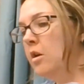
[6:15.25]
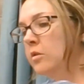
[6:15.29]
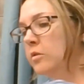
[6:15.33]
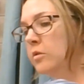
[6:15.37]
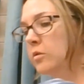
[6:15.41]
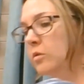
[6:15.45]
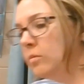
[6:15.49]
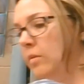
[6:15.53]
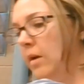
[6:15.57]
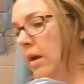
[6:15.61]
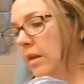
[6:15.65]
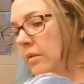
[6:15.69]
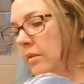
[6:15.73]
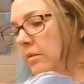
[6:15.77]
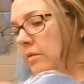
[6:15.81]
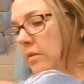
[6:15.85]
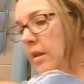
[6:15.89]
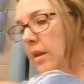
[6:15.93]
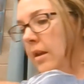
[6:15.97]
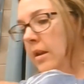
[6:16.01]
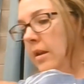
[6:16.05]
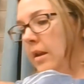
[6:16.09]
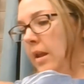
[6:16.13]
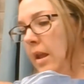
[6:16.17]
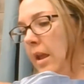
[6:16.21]
So rather
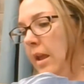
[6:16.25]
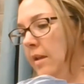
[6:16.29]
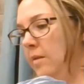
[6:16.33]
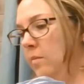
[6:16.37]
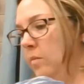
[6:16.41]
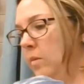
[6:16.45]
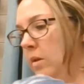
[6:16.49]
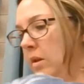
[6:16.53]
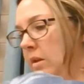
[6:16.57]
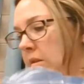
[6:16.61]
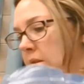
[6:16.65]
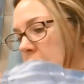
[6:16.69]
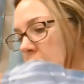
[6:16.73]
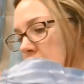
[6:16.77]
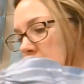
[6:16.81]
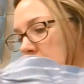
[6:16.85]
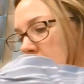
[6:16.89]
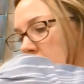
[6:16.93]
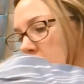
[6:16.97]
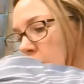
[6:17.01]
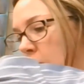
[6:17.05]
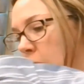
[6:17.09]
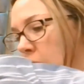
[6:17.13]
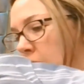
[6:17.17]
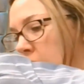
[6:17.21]
than A being the
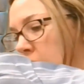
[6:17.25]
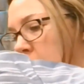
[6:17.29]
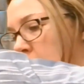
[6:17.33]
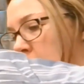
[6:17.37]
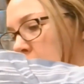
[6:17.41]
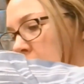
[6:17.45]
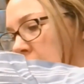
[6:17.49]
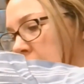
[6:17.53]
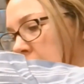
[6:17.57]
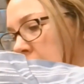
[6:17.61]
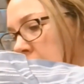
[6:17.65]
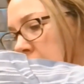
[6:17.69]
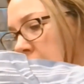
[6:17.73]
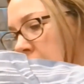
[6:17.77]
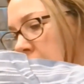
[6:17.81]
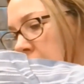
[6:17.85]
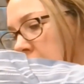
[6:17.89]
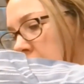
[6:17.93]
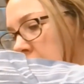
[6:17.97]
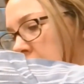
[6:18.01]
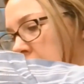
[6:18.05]
center point, B is now the